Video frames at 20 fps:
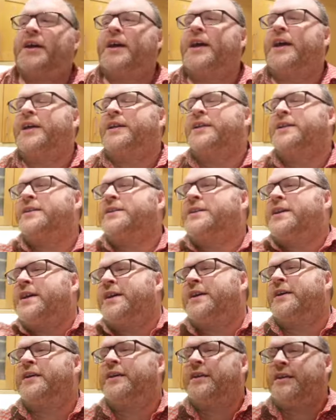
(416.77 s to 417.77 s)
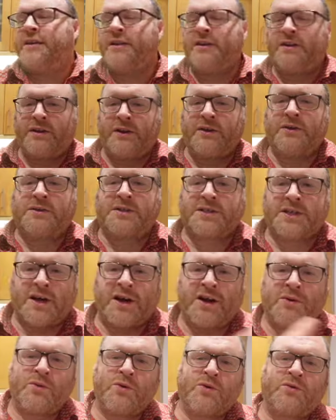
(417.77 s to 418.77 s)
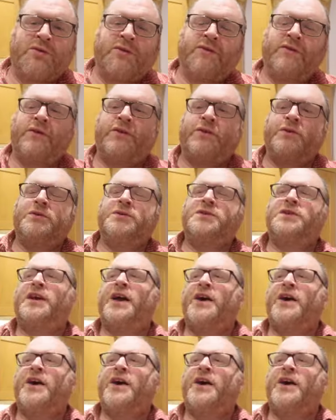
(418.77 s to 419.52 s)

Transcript: and Luke Skywalker, of course,